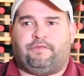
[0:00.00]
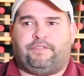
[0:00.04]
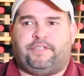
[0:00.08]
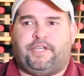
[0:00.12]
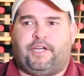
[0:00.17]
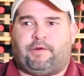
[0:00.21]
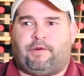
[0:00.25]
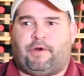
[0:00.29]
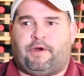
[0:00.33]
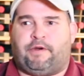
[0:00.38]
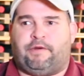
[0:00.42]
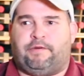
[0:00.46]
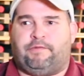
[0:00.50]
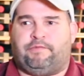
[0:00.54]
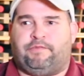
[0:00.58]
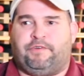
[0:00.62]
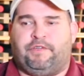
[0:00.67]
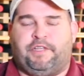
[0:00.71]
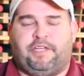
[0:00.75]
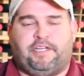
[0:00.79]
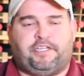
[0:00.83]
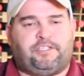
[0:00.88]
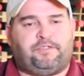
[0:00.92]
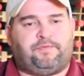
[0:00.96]
terroir
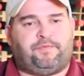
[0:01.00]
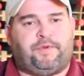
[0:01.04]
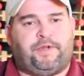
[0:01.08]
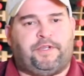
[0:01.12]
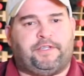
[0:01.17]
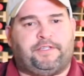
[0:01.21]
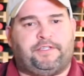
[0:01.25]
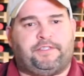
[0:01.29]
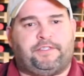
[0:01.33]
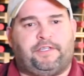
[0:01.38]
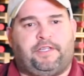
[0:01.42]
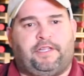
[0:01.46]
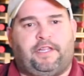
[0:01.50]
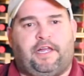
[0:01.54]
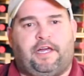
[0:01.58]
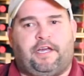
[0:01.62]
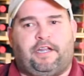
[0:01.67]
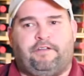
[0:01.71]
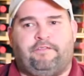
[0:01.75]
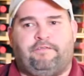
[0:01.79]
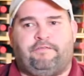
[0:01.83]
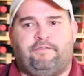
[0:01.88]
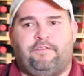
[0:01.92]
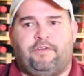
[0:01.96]
really expresses a lot
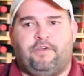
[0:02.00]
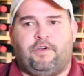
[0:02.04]
of